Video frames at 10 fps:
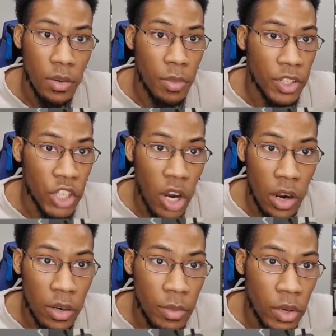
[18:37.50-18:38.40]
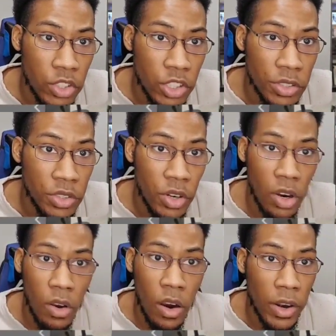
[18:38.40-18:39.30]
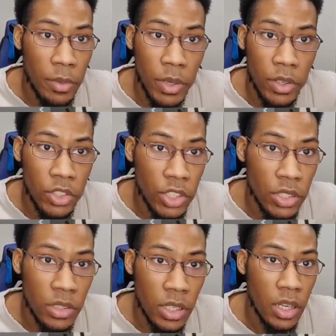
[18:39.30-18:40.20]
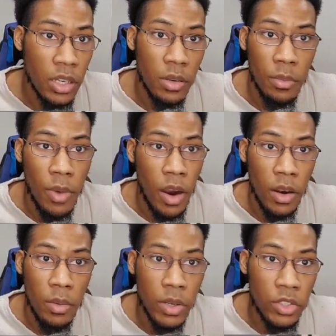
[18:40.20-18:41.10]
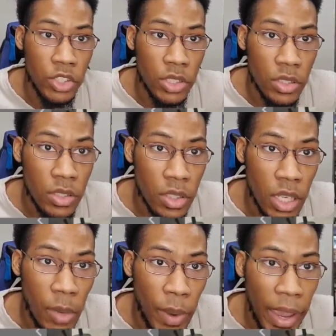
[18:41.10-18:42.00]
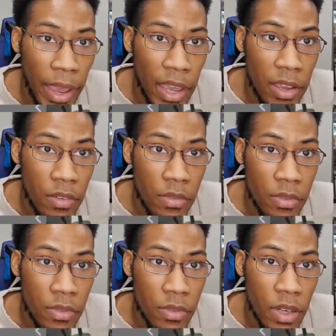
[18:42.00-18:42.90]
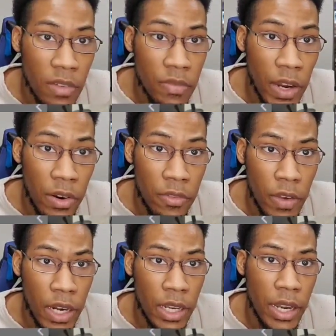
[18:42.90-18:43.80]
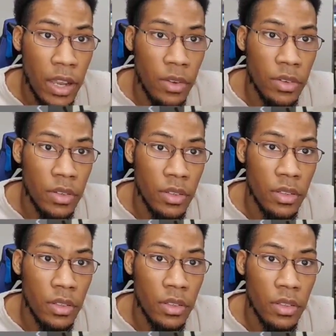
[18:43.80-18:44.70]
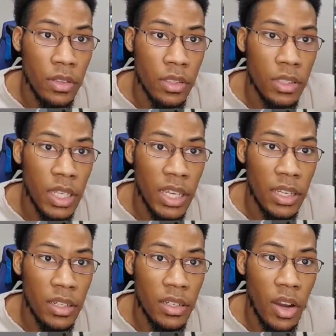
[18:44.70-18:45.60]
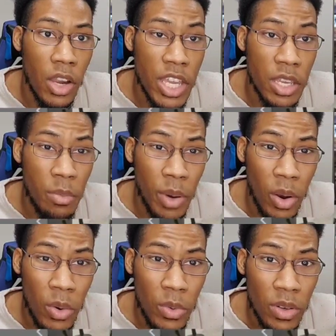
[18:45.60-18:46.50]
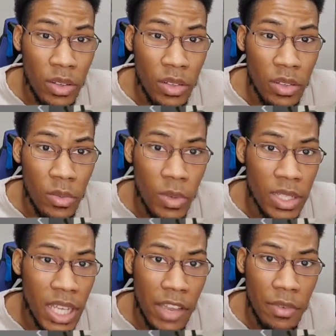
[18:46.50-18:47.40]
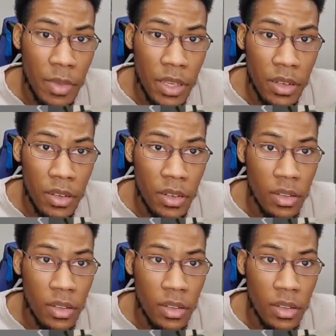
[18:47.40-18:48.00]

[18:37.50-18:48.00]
Bunch of heart emojis, girl heart emojis, heart emojis. We have a verified account saying doggy bone. What does that even mean?